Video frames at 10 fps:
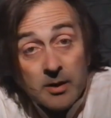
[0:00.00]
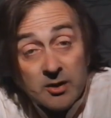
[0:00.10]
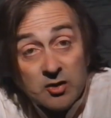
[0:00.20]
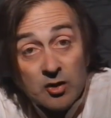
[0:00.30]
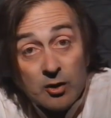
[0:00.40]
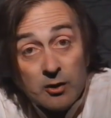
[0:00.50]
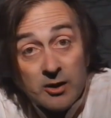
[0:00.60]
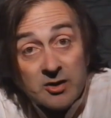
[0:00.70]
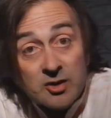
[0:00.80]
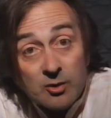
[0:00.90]
make
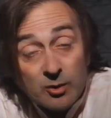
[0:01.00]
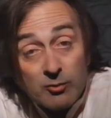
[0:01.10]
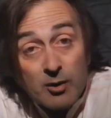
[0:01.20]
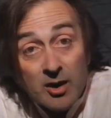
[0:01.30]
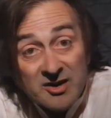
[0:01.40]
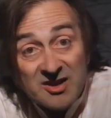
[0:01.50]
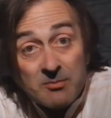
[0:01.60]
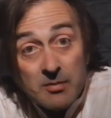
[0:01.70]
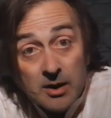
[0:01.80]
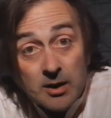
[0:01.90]
sure it's you who
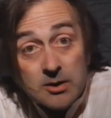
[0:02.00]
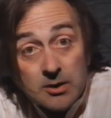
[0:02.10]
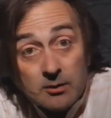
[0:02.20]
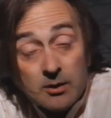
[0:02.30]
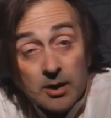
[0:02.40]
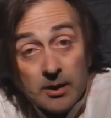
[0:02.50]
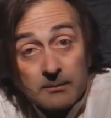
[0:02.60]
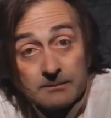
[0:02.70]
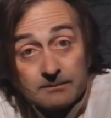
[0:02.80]
writes the minutes, okay?